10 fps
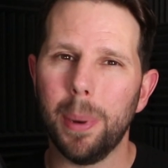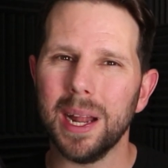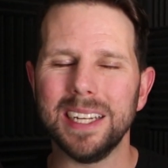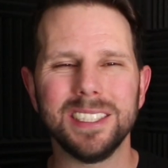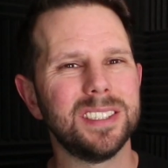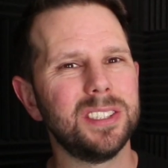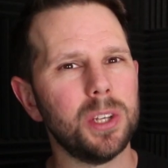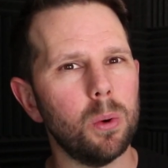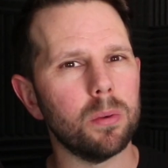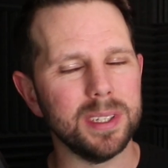but I just
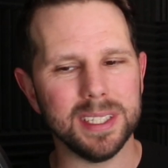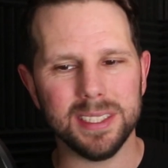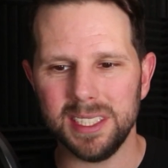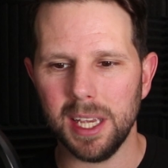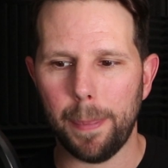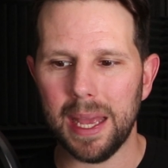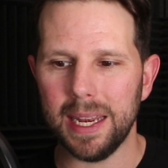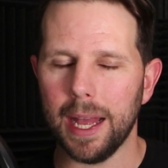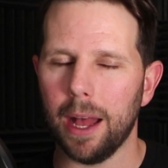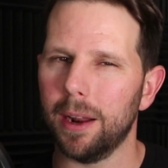don't really see it
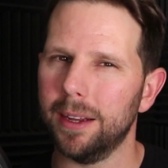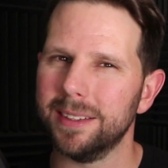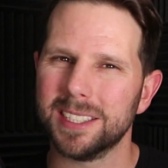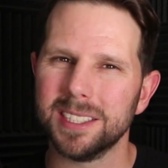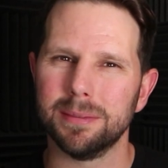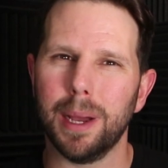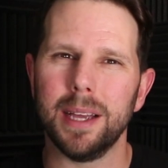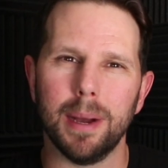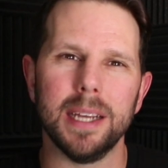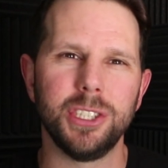panning out. I, this is my
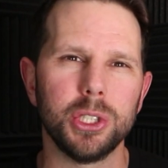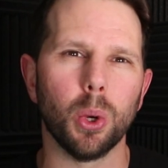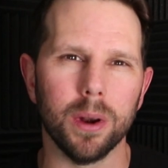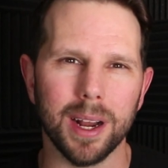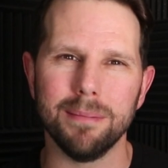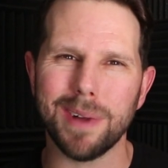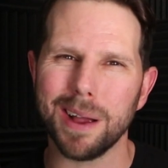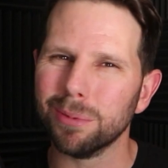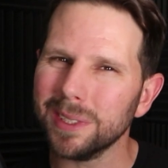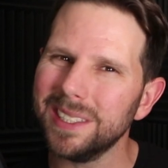my short. I
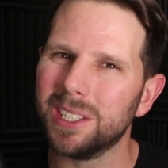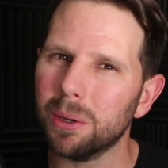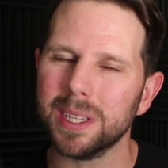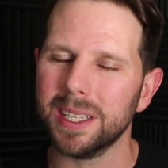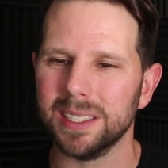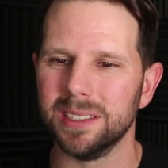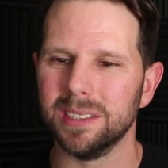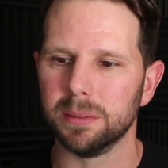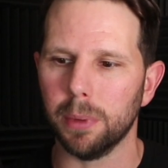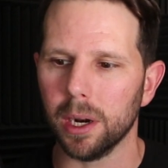really don't think this
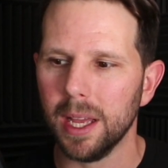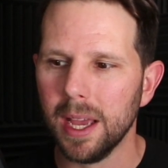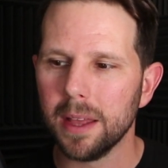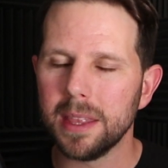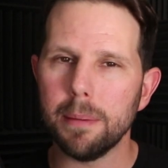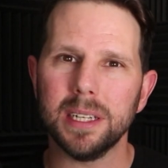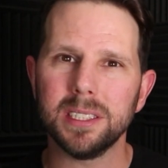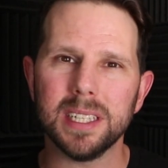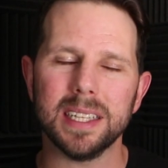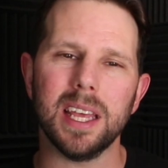is smart. They
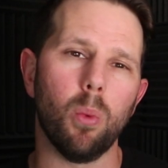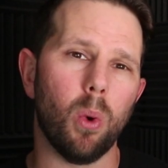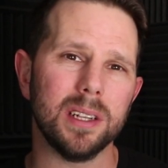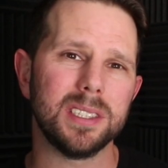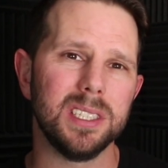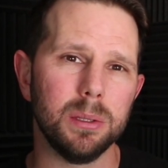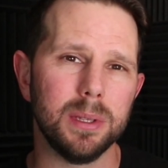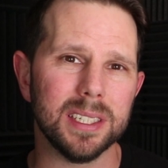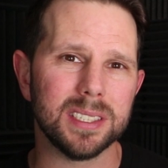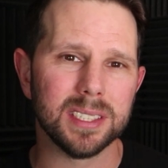mentioned that they want to do
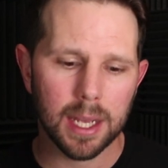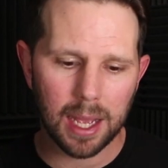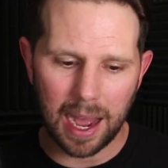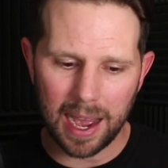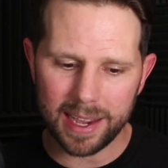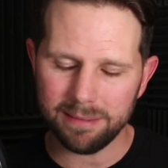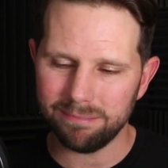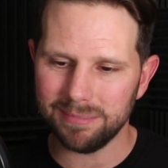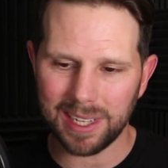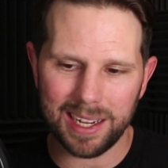this. I
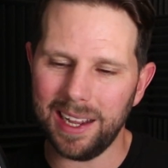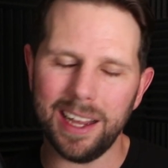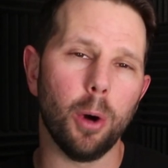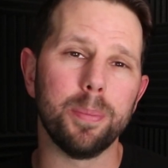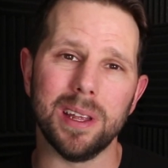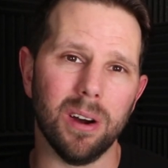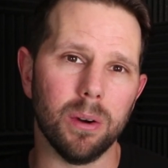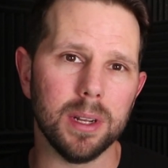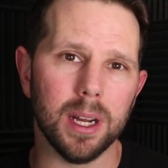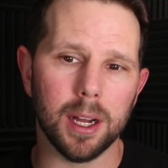I, I hope they
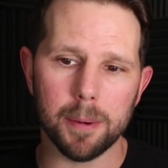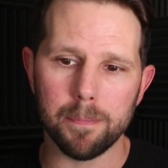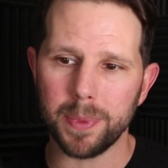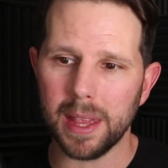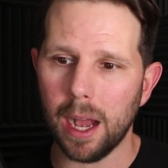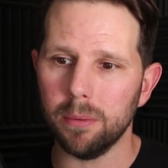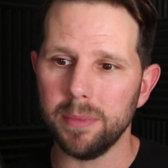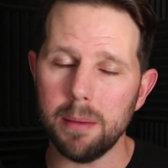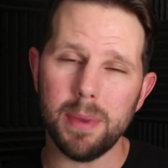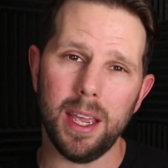don't. Um, now
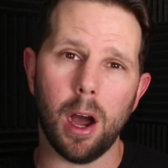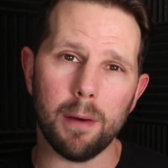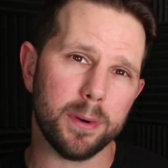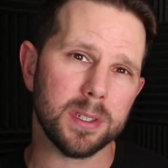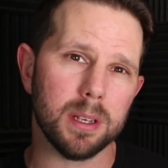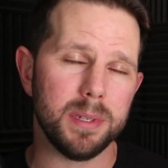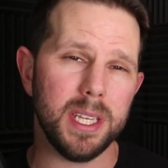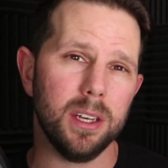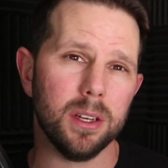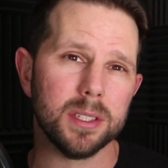they may offer some
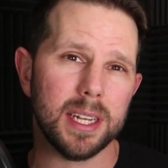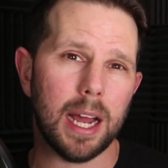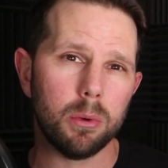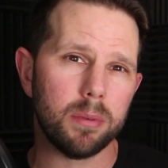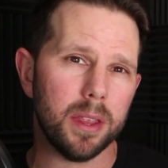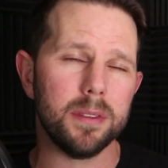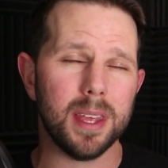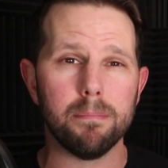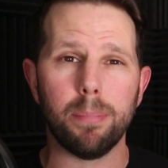deals, and I would rather them